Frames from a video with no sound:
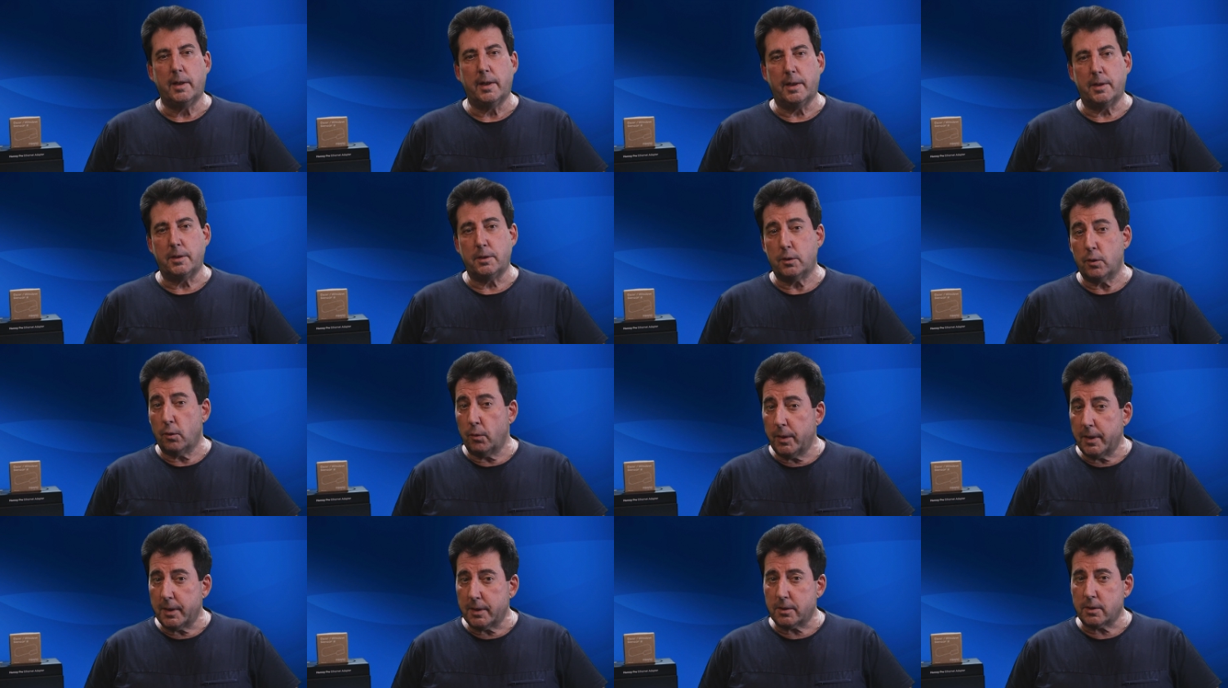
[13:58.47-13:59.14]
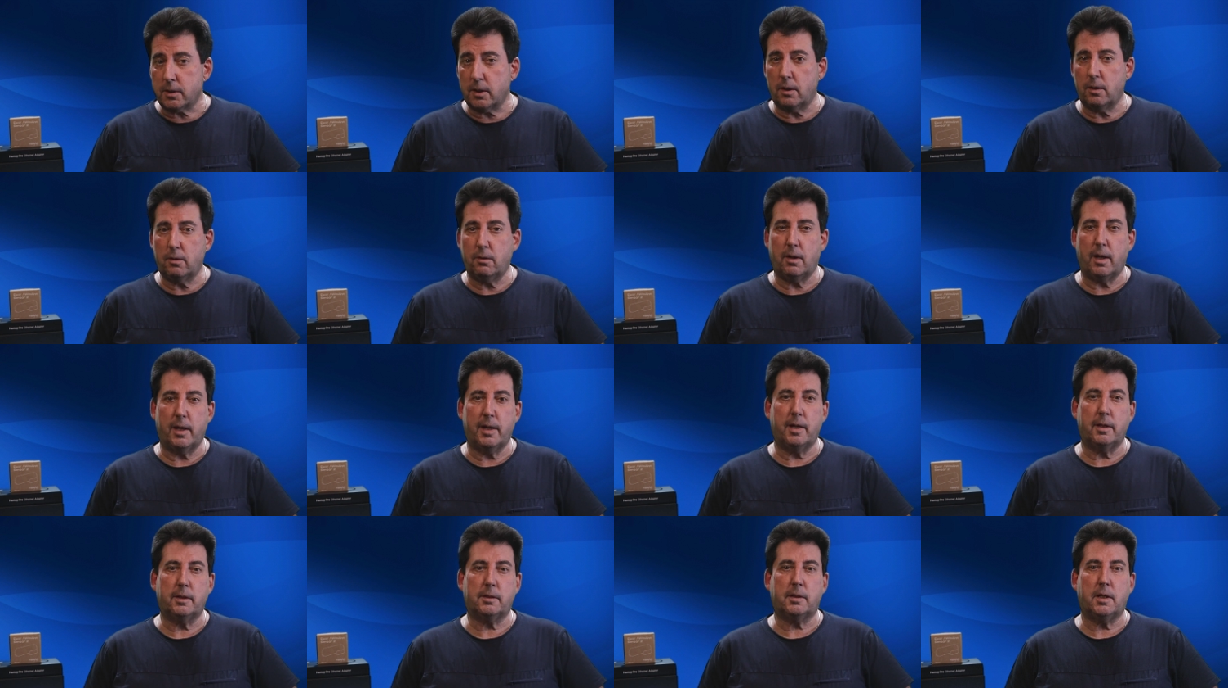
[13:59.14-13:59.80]
In doing so,
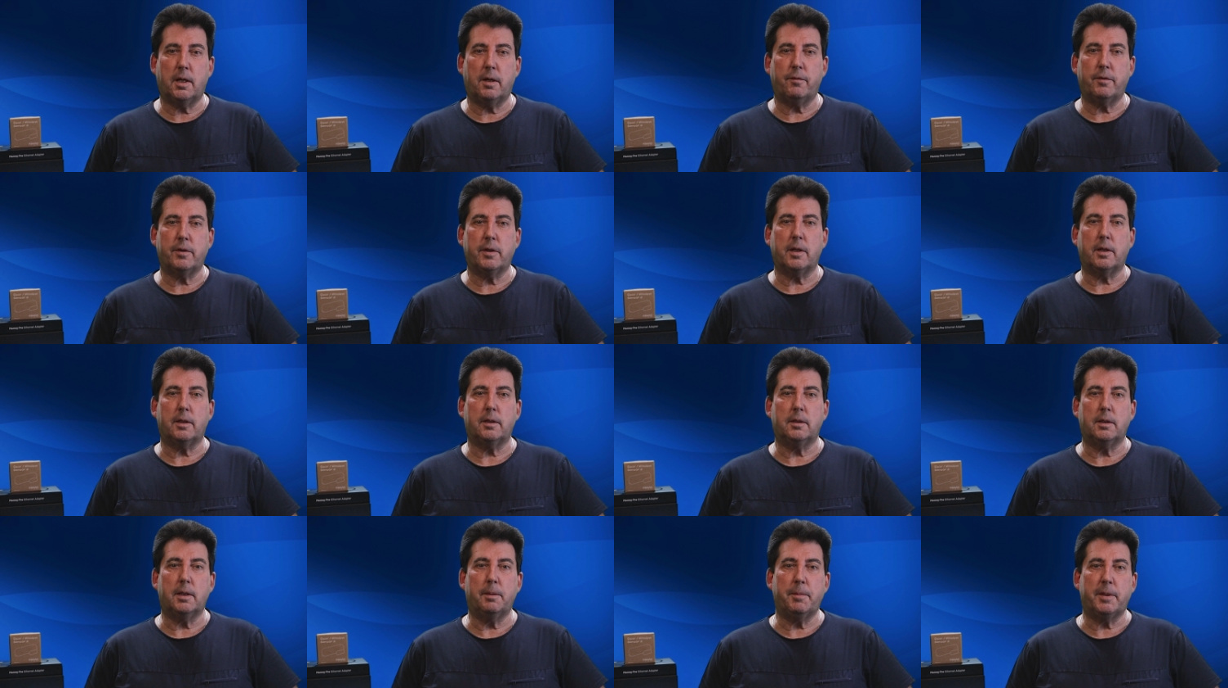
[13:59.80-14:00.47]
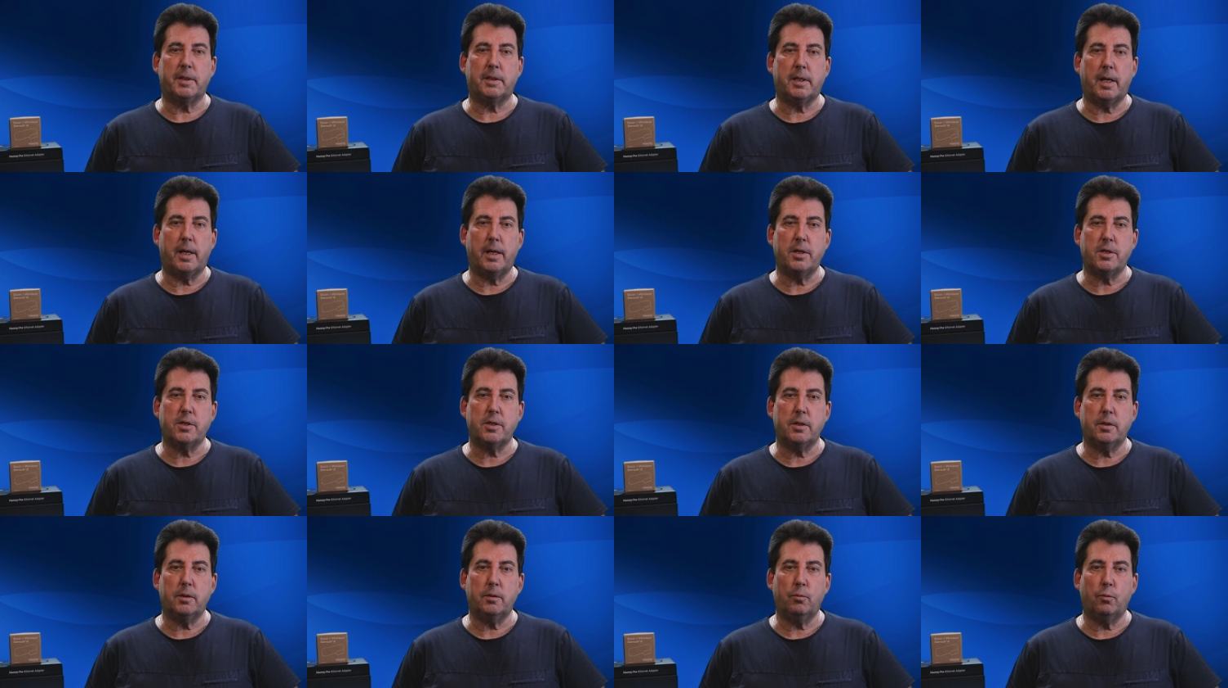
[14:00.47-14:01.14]
I uncovered a
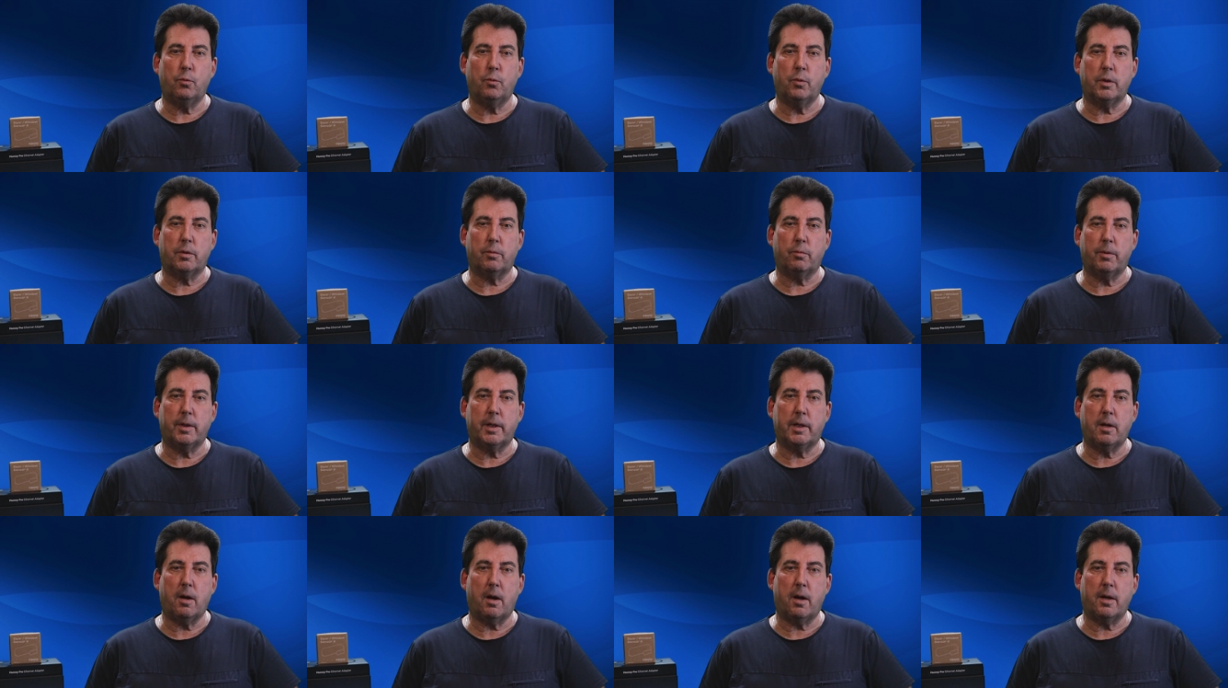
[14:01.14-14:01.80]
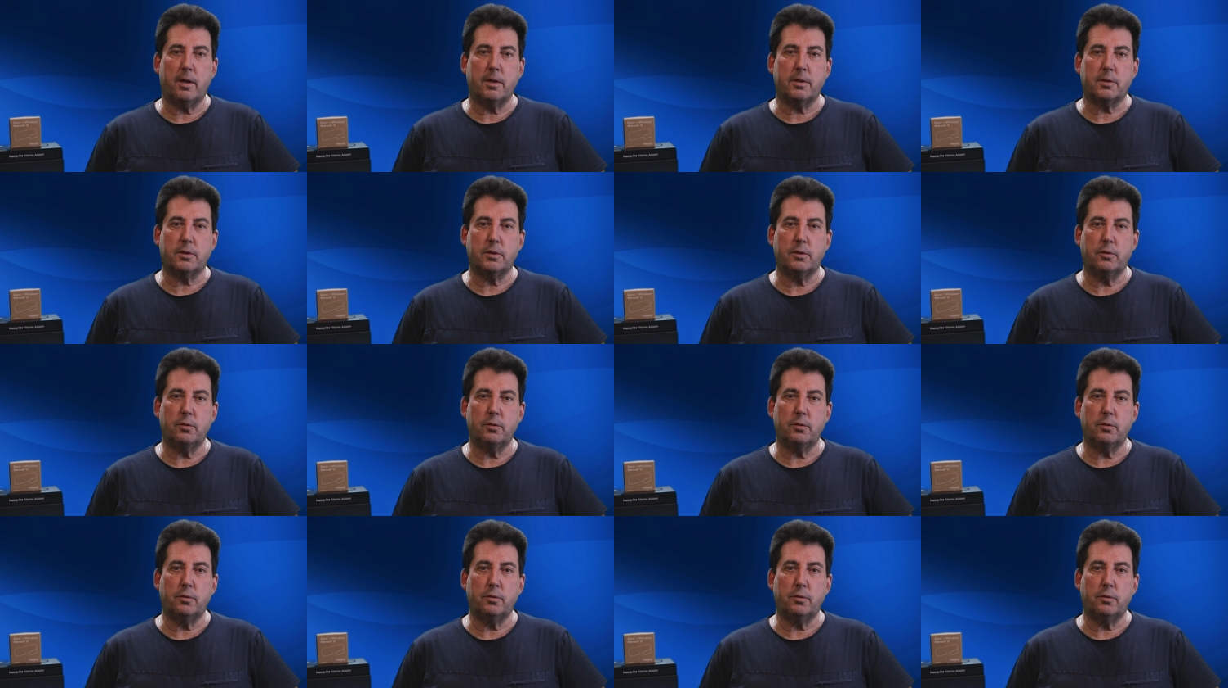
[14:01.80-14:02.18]
limitation with regard